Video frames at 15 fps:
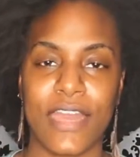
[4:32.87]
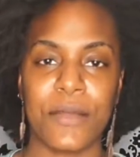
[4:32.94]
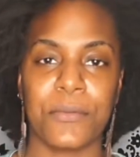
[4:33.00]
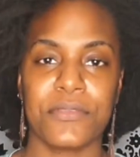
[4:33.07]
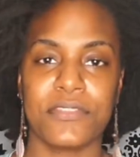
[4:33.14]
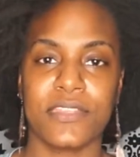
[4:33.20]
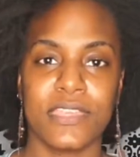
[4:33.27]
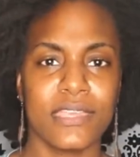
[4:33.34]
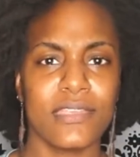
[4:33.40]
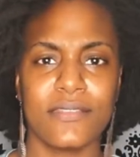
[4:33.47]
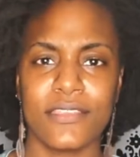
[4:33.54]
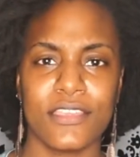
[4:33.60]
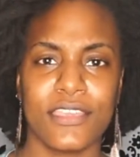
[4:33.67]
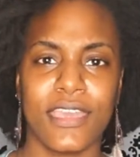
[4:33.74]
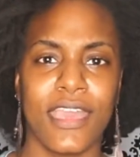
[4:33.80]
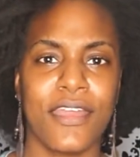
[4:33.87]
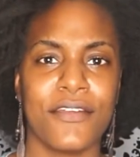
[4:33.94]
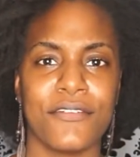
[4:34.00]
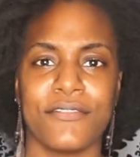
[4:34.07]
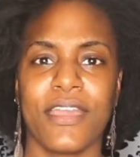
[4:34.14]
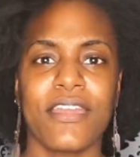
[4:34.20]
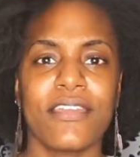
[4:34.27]
That was the easy
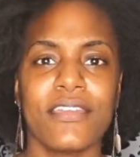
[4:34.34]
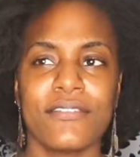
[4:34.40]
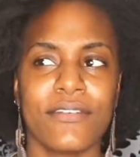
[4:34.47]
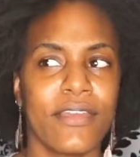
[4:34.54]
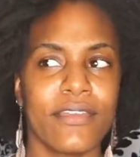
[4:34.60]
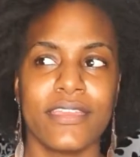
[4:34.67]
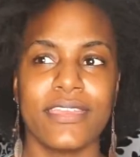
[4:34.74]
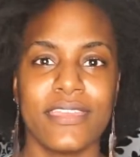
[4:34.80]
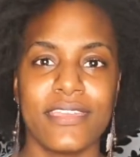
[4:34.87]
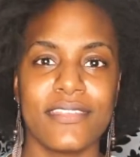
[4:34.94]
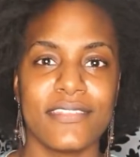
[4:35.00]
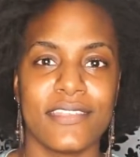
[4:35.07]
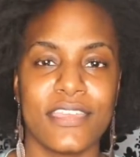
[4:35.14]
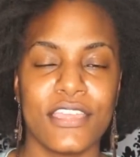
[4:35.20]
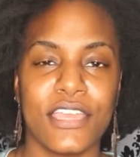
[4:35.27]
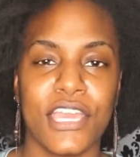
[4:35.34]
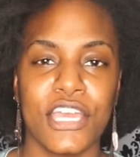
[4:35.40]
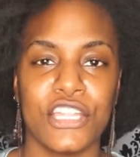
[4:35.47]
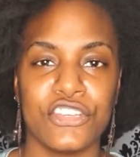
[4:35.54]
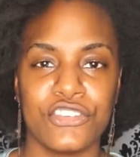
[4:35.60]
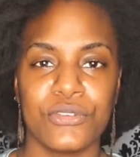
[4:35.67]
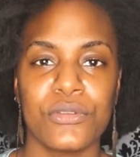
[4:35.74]
very very easy
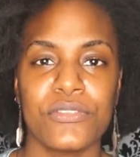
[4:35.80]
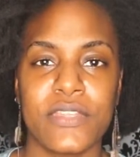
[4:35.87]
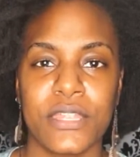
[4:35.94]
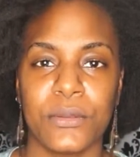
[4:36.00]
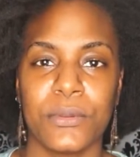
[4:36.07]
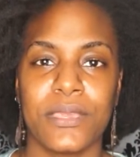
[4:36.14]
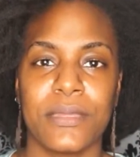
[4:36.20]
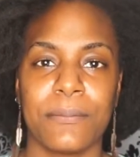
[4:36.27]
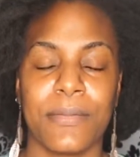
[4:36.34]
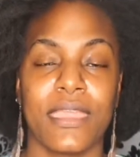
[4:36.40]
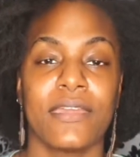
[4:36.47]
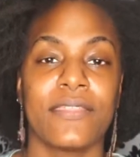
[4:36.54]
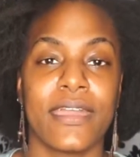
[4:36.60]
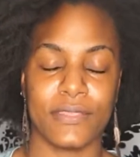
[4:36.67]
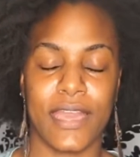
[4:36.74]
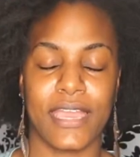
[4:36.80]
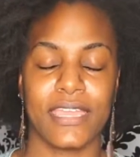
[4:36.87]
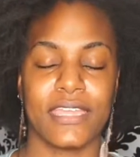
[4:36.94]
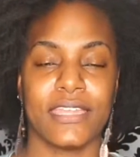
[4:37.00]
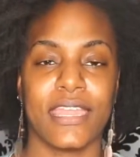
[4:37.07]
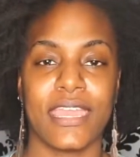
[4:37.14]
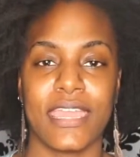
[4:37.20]
juice that you can make
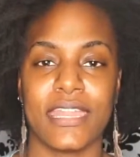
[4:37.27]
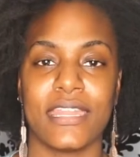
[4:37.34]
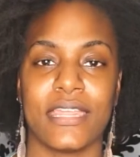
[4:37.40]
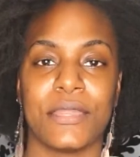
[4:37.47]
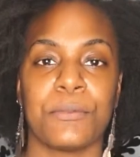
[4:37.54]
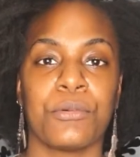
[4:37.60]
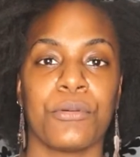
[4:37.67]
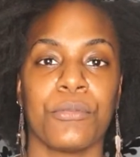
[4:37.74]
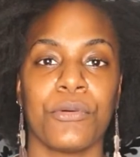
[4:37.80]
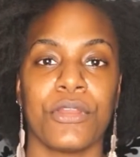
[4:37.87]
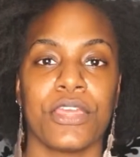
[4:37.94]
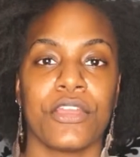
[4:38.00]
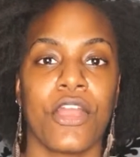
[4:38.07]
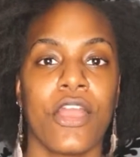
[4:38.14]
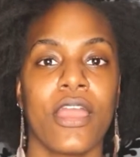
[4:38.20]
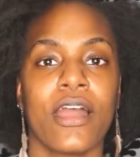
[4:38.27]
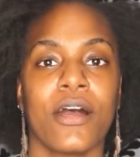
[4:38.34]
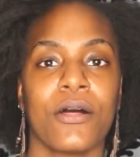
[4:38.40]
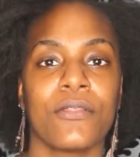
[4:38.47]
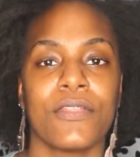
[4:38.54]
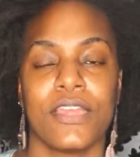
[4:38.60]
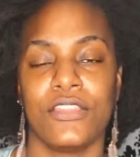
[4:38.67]
that can aid in promoting heart
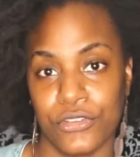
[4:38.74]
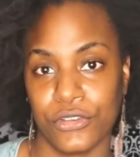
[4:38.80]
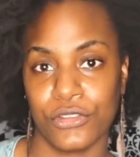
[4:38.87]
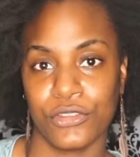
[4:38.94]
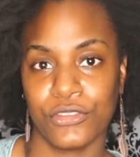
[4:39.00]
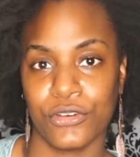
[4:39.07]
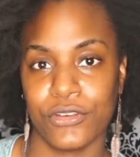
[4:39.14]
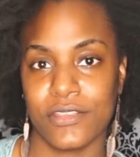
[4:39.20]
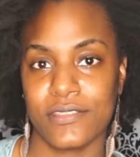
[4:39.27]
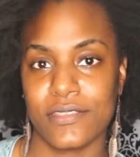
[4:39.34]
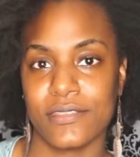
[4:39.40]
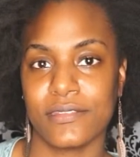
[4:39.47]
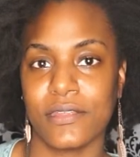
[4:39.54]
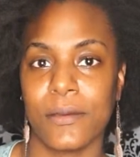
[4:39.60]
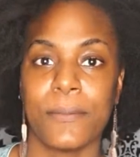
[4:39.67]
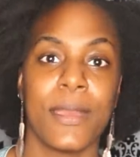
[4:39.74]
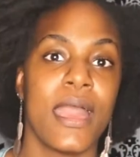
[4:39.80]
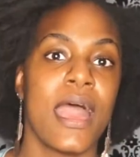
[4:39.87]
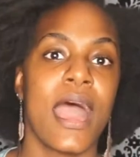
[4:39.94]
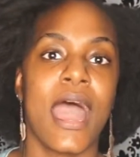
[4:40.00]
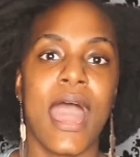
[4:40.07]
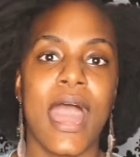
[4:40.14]
health and circulatory system
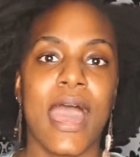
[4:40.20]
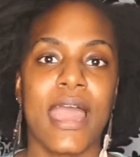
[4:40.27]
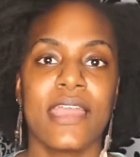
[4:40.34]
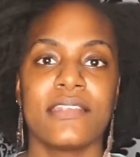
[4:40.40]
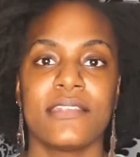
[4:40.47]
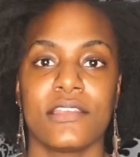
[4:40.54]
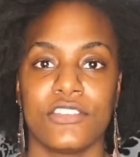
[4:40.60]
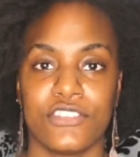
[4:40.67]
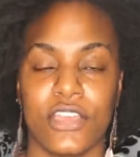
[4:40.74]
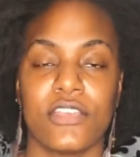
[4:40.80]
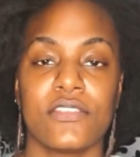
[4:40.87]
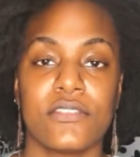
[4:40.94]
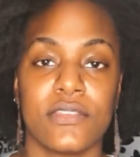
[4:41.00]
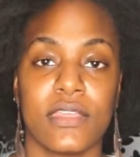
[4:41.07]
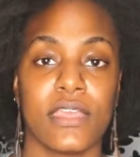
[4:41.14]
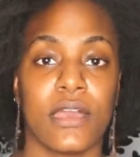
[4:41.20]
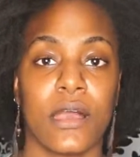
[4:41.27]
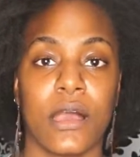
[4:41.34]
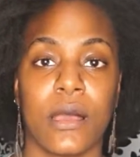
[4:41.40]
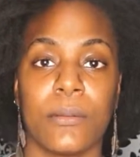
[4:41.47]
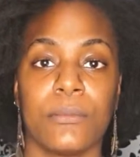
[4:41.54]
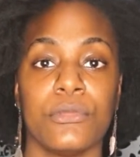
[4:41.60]
I suggest
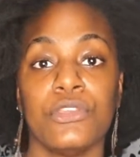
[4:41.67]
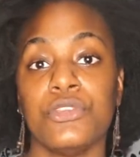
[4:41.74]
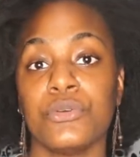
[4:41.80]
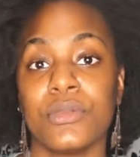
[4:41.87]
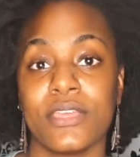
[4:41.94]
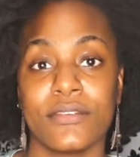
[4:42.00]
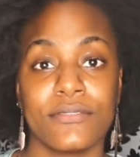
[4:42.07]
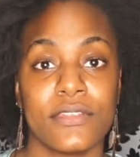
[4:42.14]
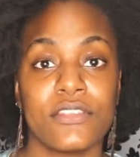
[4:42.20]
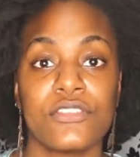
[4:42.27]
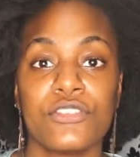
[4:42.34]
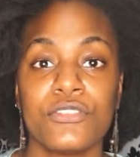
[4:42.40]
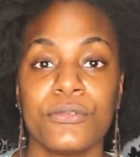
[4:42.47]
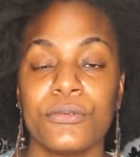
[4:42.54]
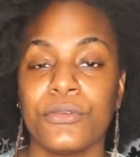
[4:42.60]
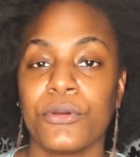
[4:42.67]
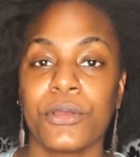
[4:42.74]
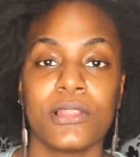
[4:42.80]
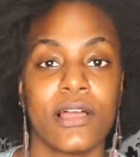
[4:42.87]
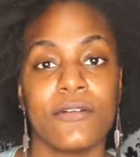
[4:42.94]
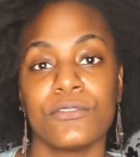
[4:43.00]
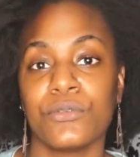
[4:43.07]
um, you give this to
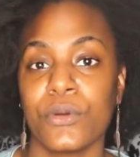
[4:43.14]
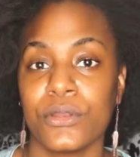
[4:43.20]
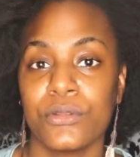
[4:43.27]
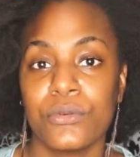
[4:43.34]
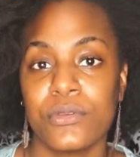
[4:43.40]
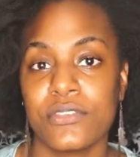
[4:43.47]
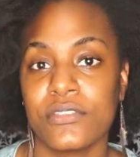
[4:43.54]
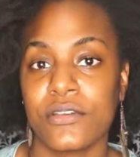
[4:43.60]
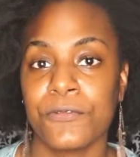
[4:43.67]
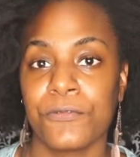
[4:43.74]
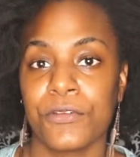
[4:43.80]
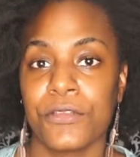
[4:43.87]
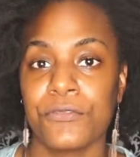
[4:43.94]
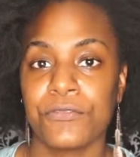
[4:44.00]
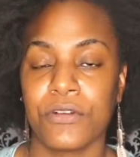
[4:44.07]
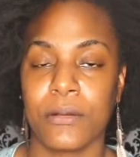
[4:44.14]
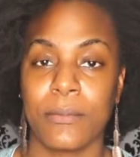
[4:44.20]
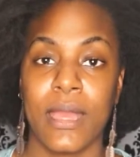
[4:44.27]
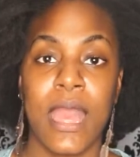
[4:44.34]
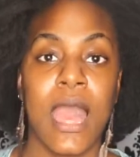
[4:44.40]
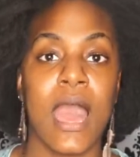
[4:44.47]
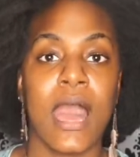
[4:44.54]
your loved one who is suffering
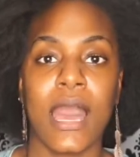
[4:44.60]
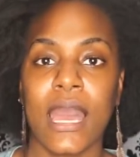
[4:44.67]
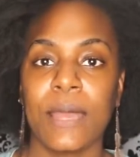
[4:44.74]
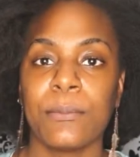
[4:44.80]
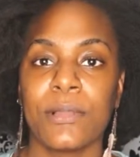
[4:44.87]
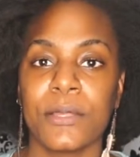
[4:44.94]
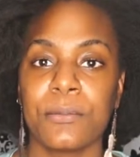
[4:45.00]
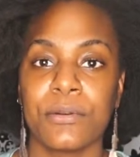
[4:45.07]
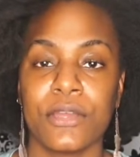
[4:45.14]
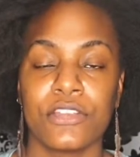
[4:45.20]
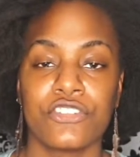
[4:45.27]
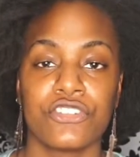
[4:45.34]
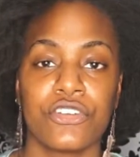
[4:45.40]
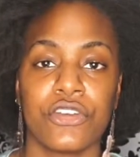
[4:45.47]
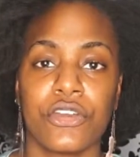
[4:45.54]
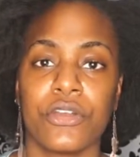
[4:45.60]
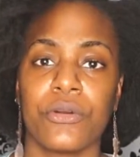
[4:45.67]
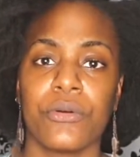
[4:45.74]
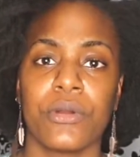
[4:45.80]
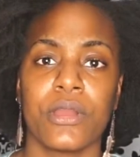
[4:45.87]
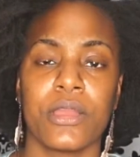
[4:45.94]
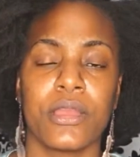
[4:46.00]
from high blood
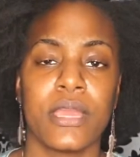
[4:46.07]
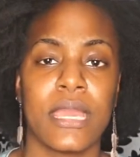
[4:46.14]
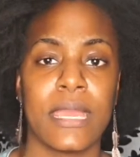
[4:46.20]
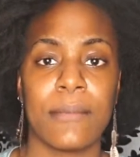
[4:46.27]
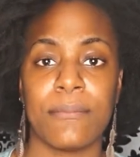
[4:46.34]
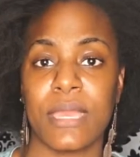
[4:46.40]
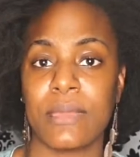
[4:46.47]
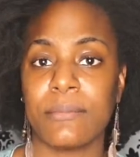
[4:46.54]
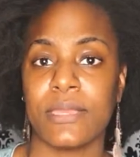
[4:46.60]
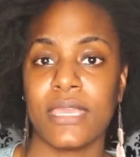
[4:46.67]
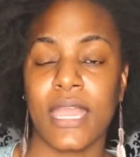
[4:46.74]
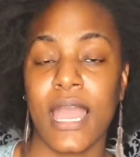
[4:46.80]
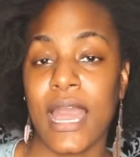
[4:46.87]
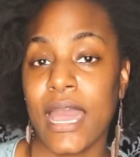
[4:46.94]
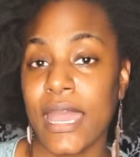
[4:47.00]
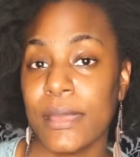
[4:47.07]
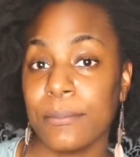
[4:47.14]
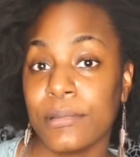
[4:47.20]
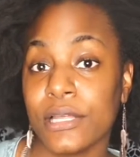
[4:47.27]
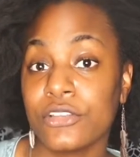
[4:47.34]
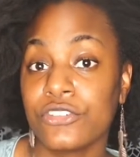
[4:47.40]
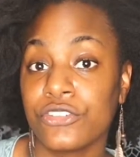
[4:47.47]
pressure or maybe high
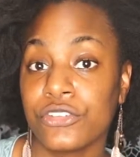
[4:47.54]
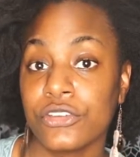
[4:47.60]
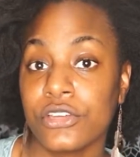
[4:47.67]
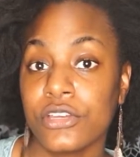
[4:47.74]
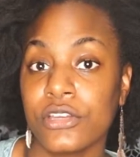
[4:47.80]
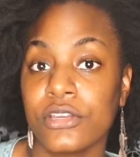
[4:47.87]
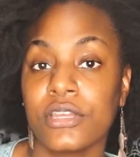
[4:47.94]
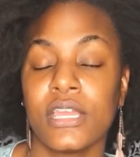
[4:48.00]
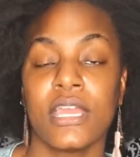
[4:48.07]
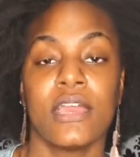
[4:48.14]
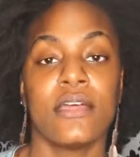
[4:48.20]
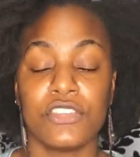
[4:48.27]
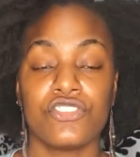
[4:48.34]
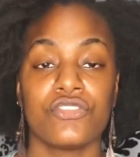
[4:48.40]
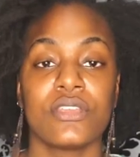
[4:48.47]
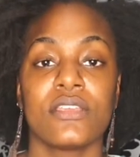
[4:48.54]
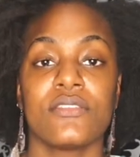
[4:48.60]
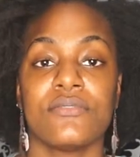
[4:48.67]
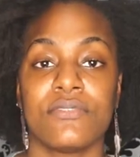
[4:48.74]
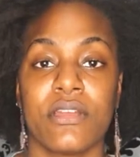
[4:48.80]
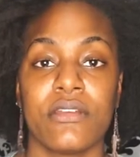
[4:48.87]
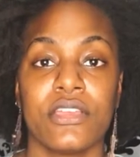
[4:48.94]
blood sugar this drink
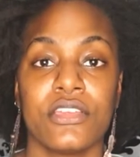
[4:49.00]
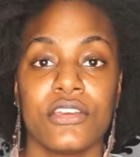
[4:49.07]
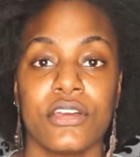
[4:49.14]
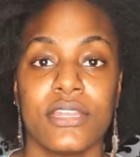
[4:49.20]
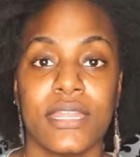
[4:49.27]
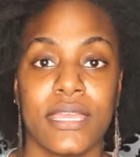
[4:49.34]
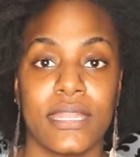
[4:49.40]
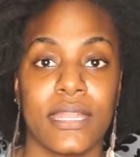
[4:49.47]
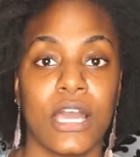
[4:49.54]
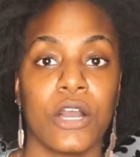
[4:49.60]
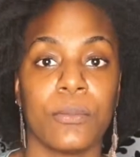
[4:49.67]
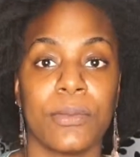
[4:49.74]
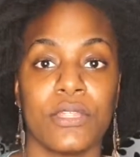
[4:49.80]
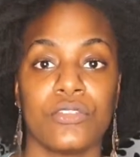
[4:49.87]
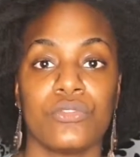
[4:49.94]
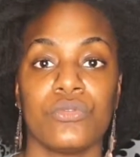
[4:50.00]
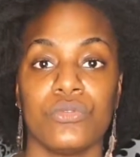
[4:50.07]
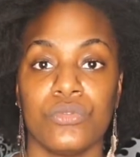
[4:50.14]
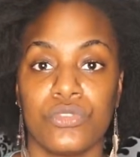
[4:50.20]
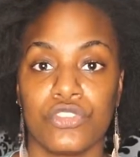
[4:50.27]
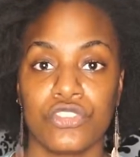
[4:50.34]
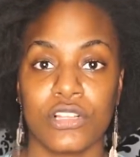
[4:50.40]
is very good in helping to
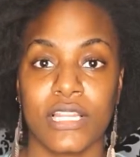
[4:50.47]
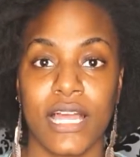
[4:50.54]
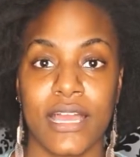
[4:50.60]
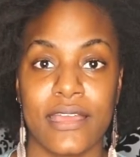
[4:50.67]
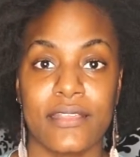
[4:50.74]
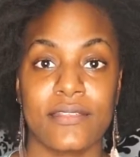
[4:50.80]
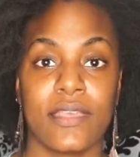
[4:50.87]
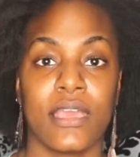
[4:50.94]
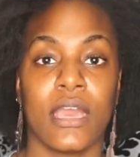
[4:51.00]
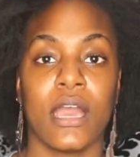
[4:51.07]
neutralize